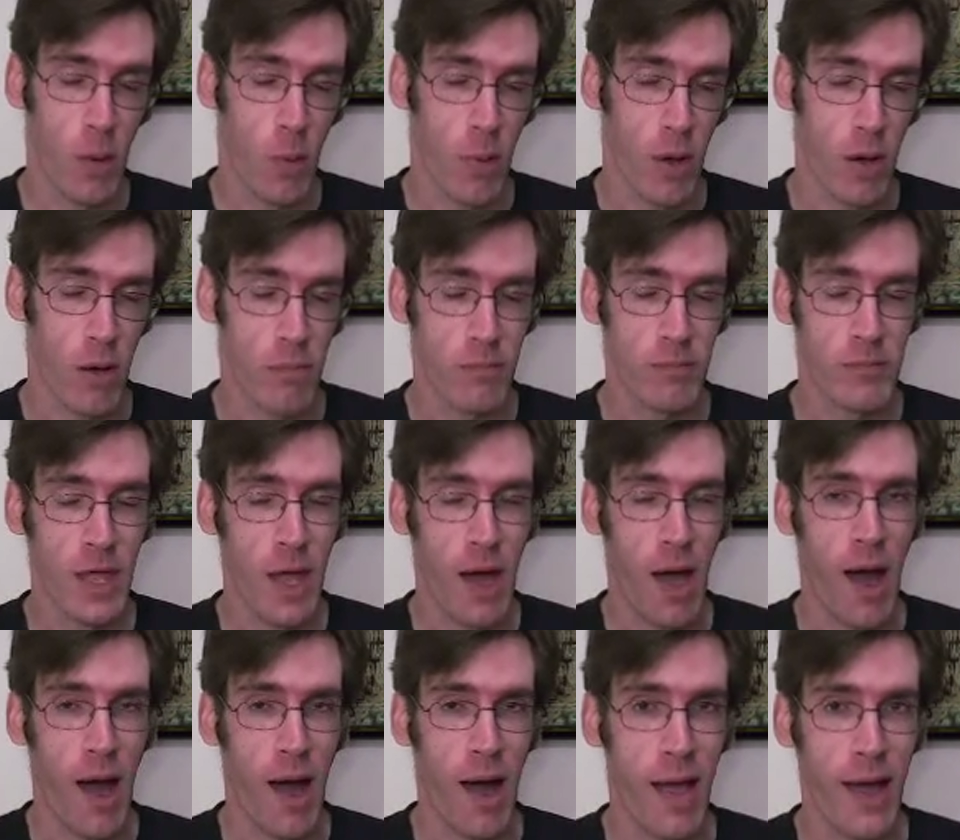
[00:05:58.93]
Well,
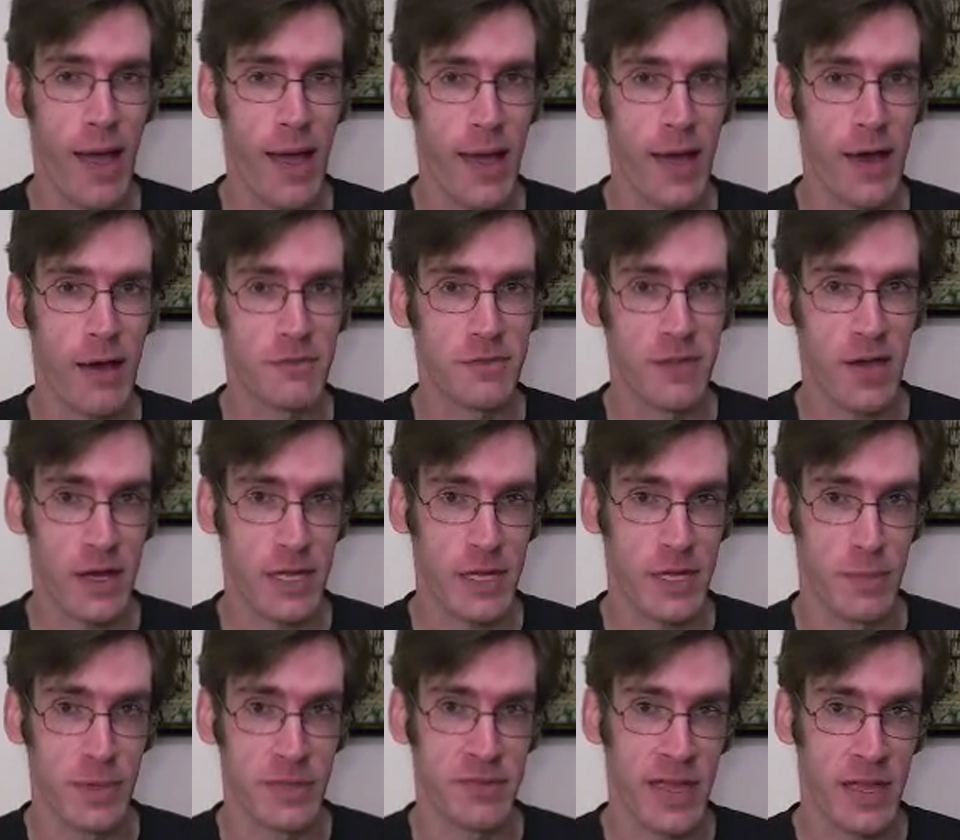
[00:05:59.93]
I have
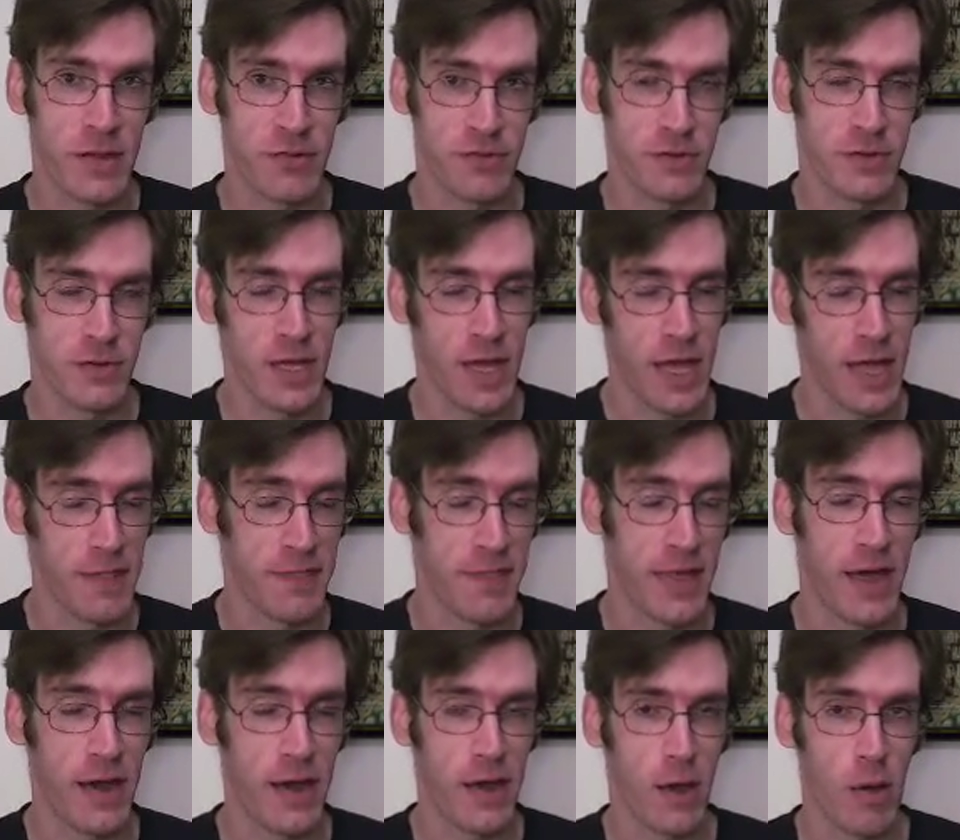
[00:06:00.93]
documentation, and
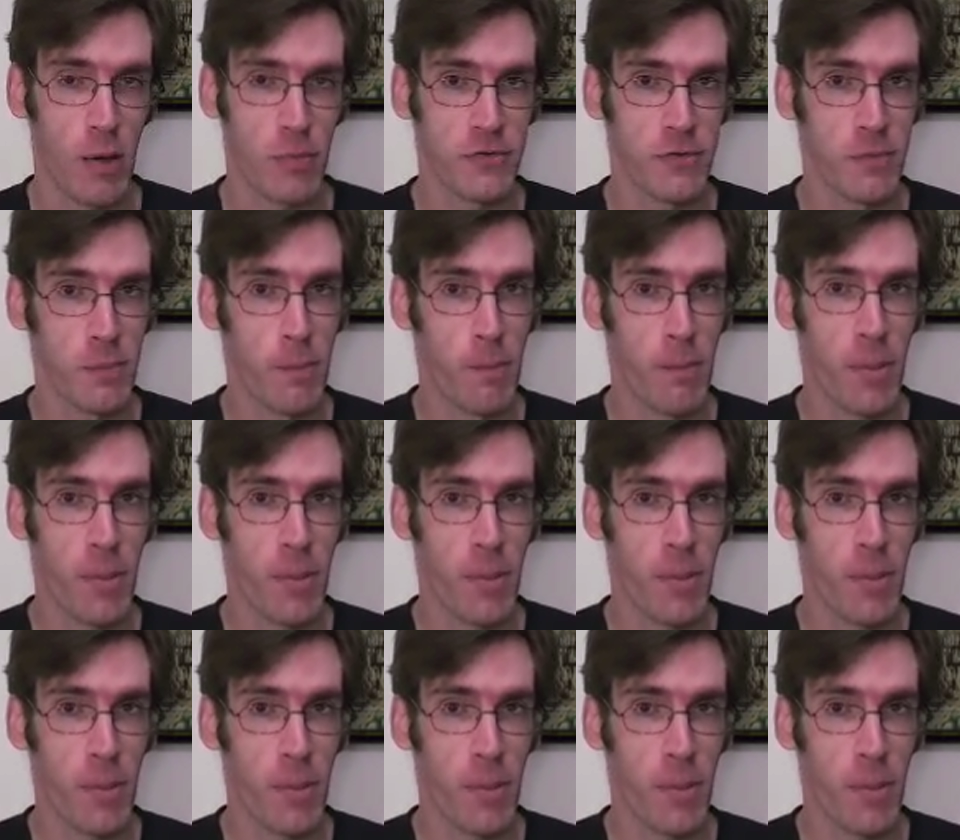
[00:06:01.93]
that helps.